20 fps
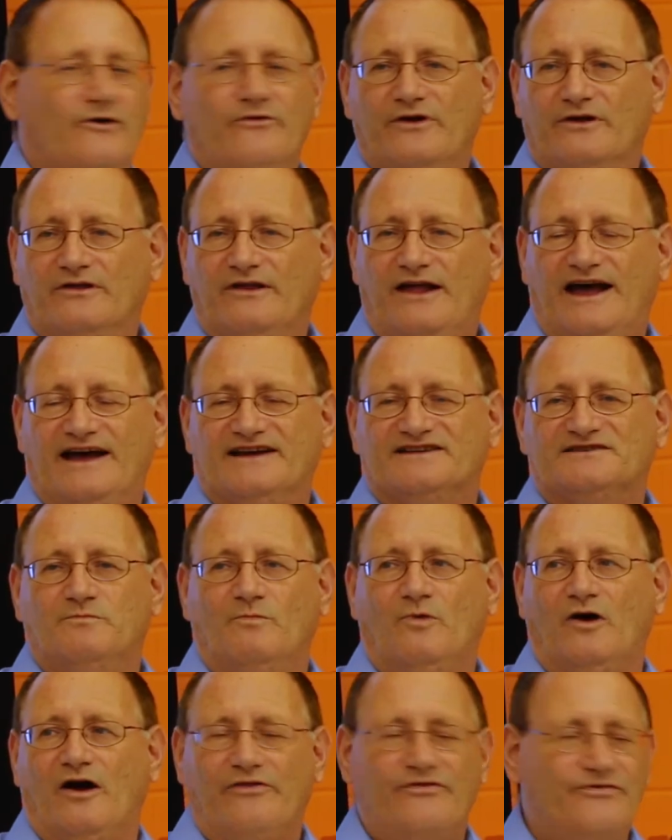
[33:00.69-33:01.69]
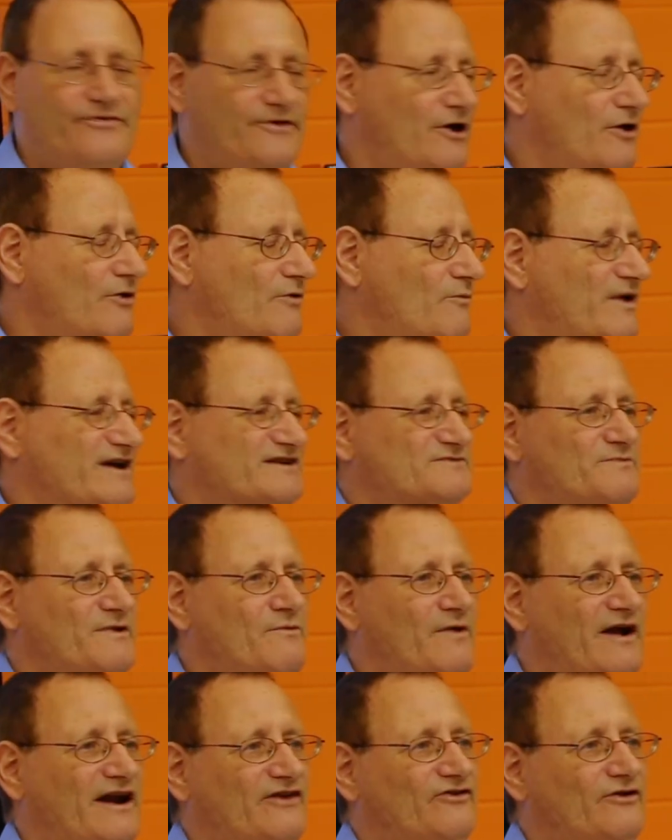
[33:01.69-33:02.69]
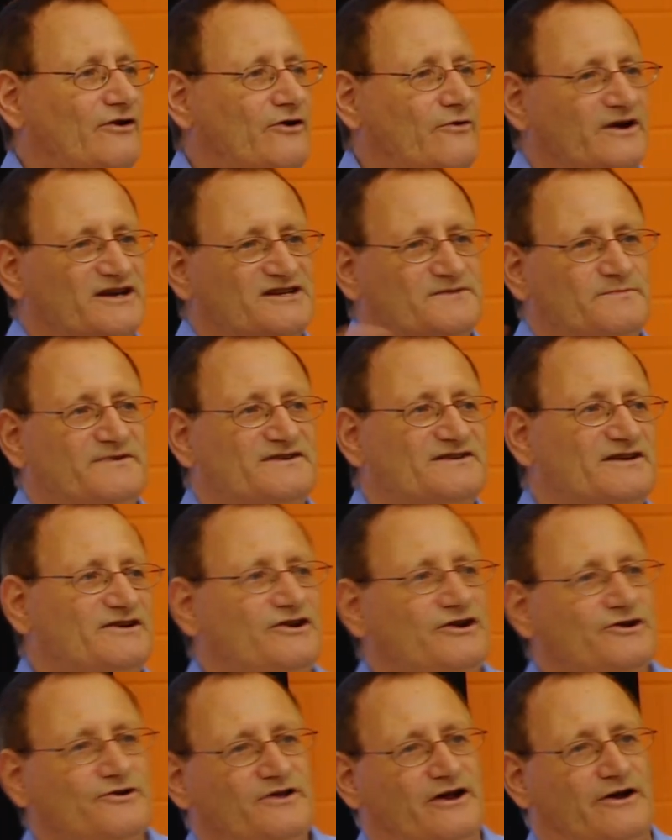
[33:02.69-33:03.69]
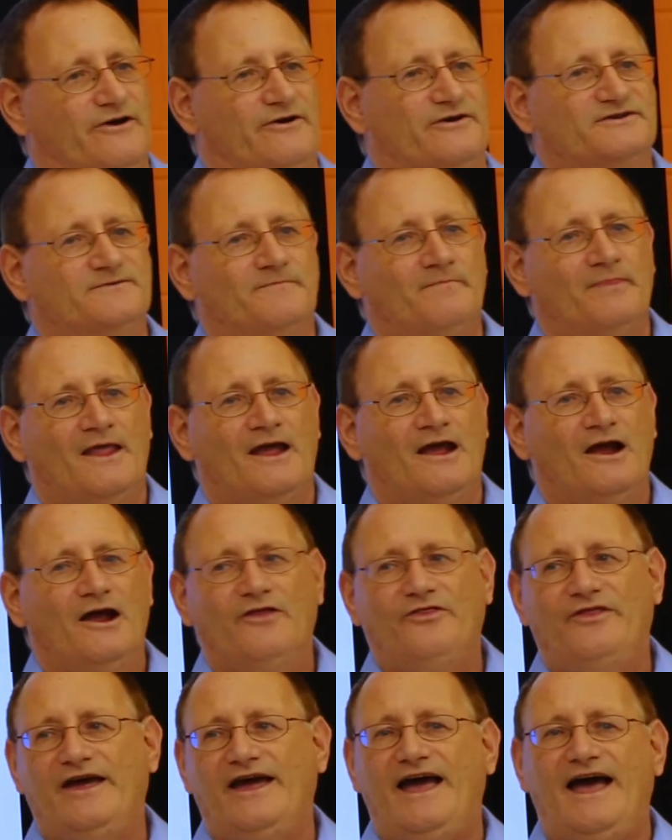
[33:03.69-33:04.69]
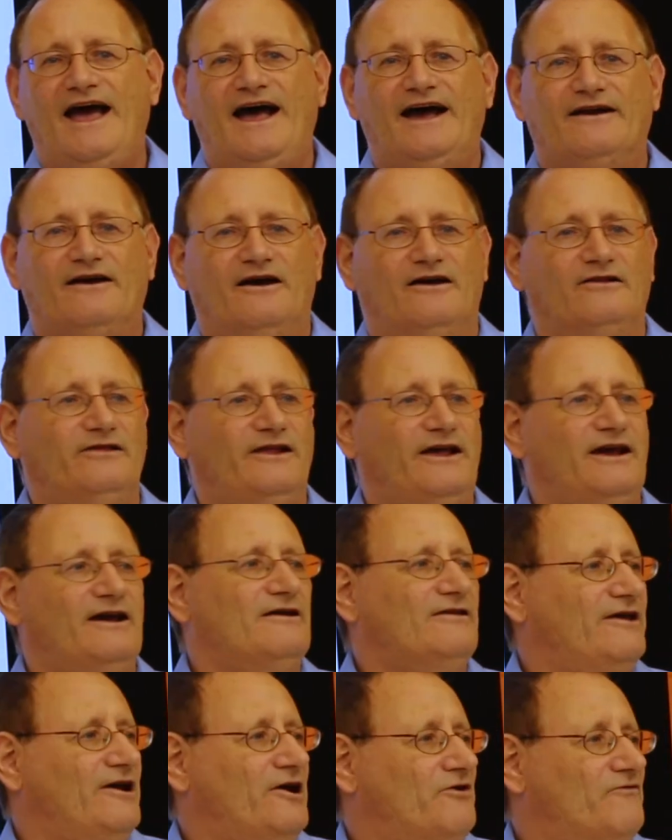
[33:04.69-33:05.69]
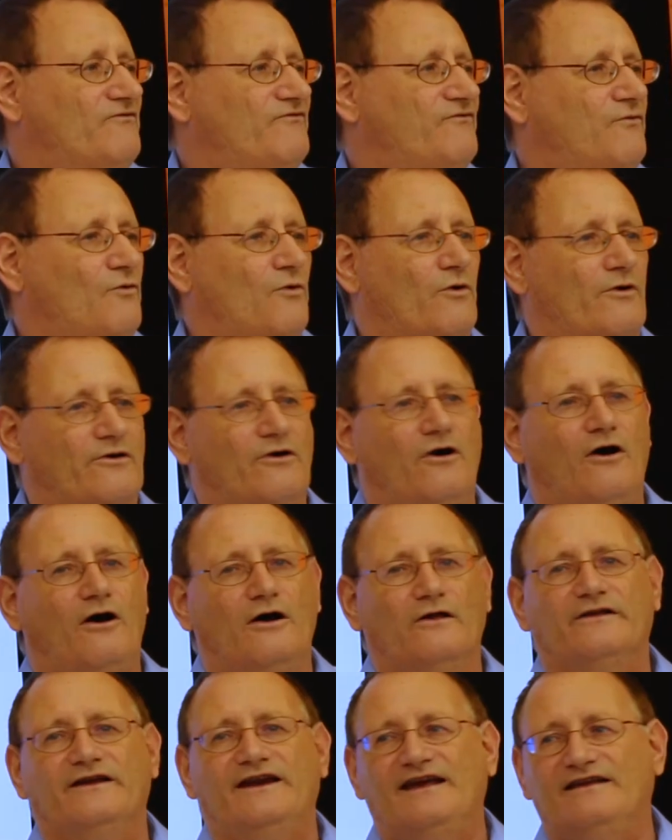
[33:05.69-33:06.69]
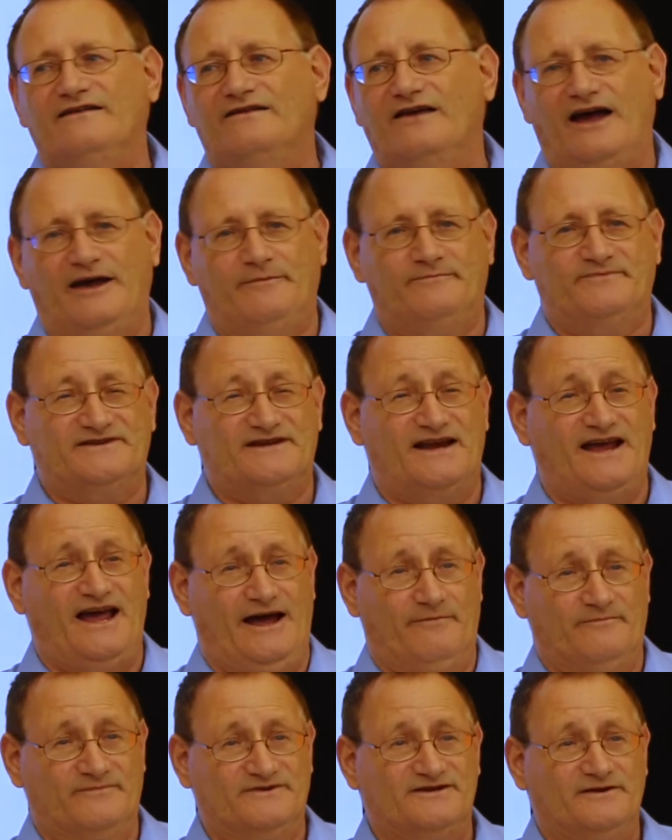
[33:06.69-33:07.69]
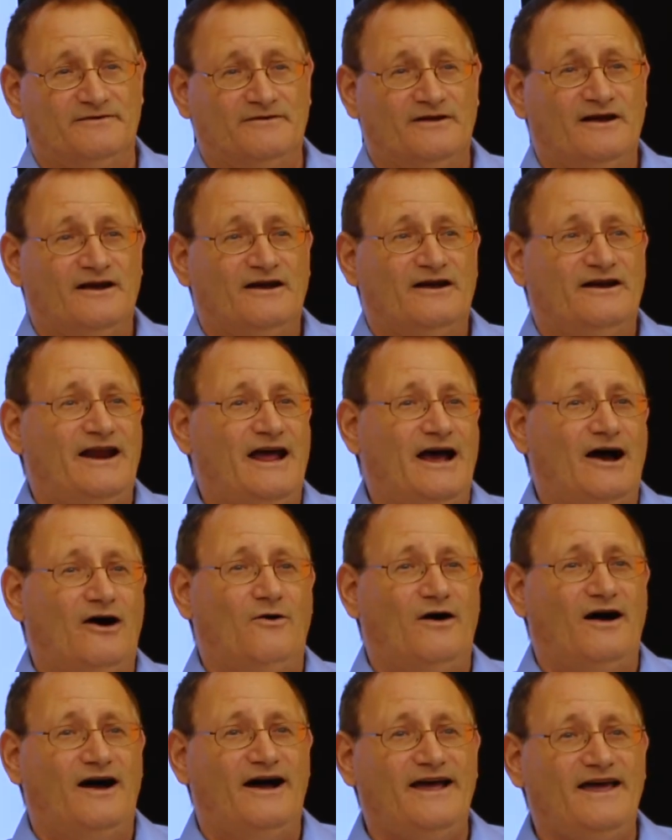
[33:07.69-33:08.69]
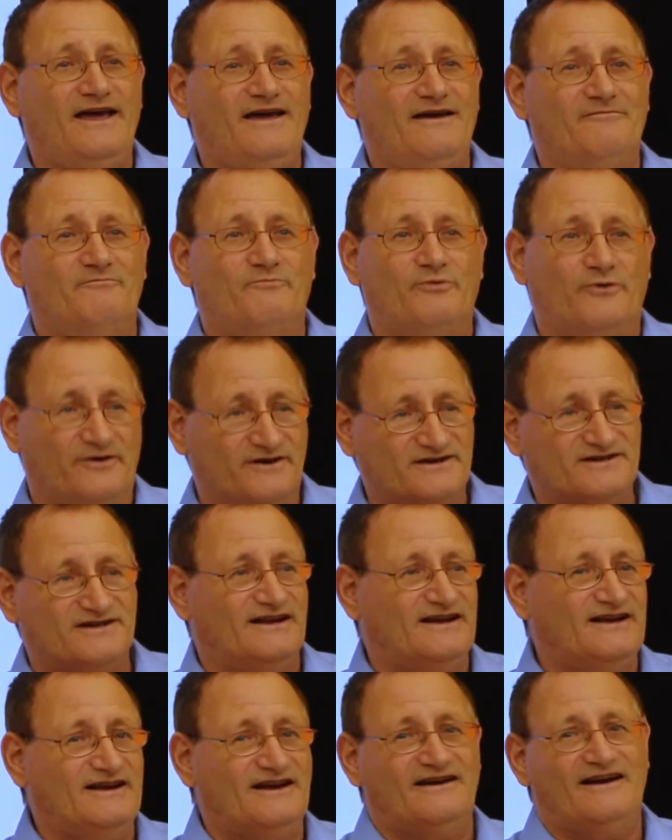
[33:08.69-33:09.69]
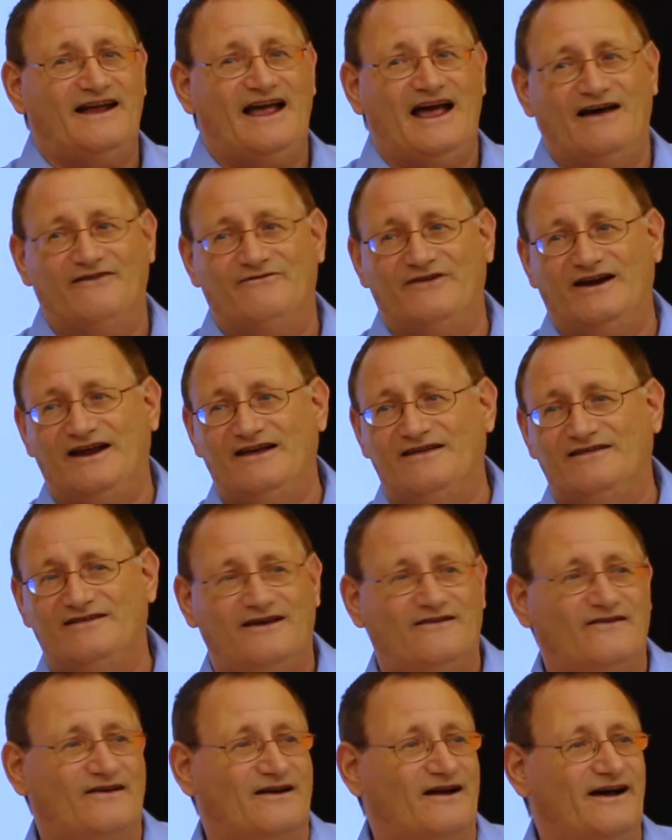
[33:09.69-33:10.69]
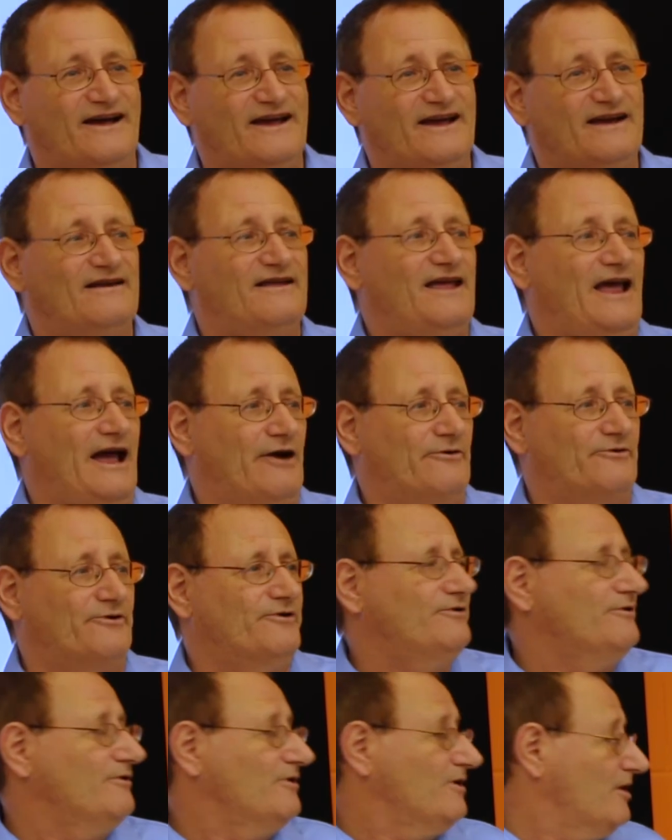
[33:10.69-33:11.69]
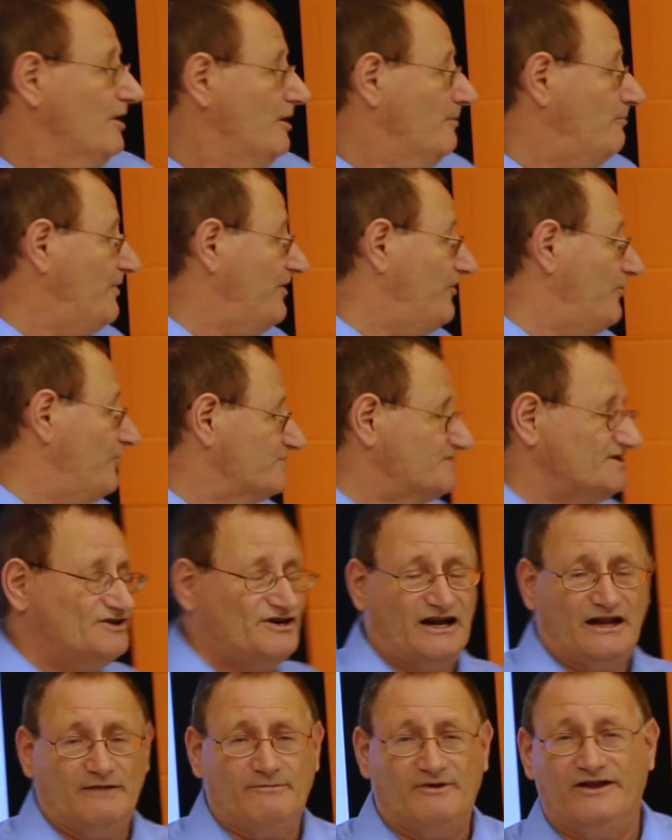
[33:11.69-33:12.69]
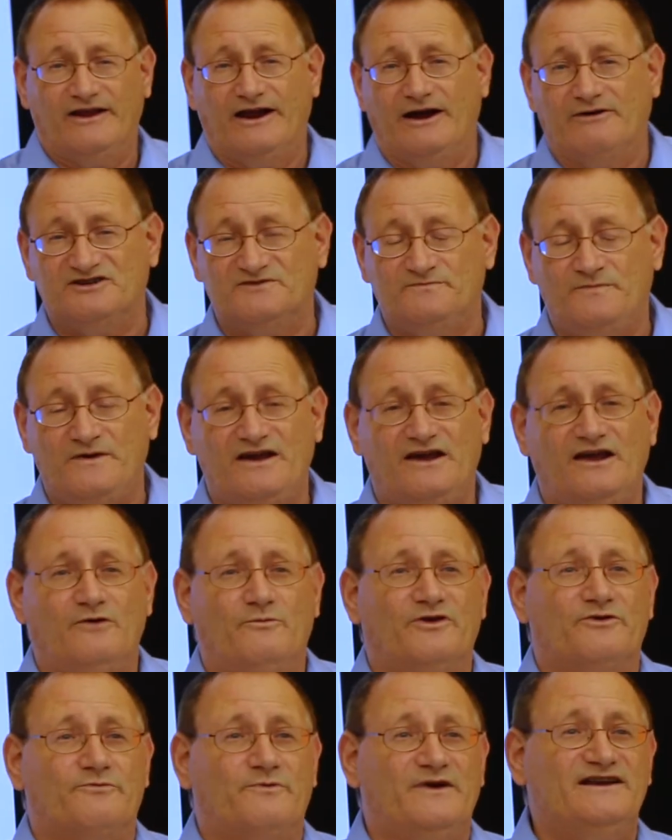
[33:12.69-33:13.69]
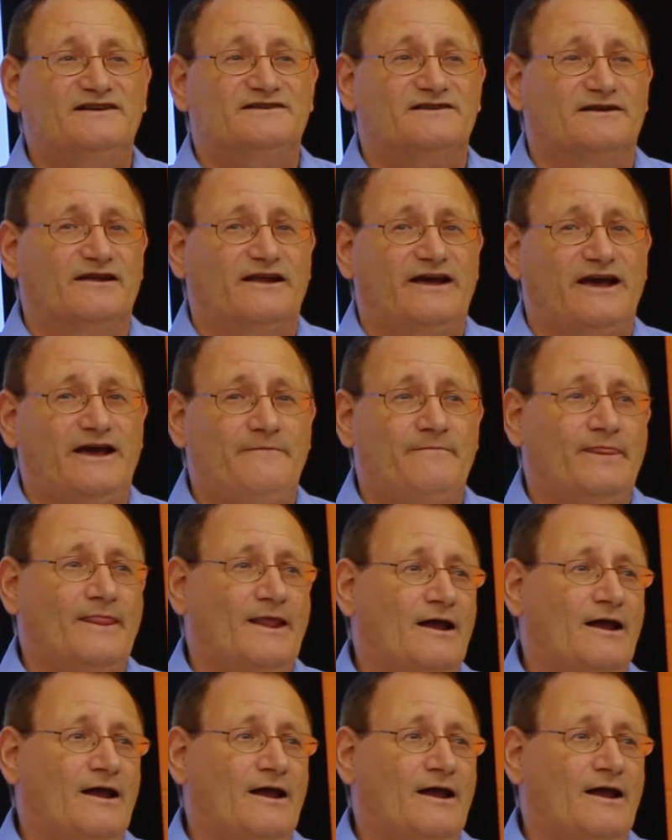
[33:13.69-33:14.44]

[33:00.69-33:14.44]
that last month, as we went into Christmas and New Year's, they had a link there for holiday-type scams. Now, I personally didn't have anything that I encountered, but there was a gentleman that I was speaking with recently.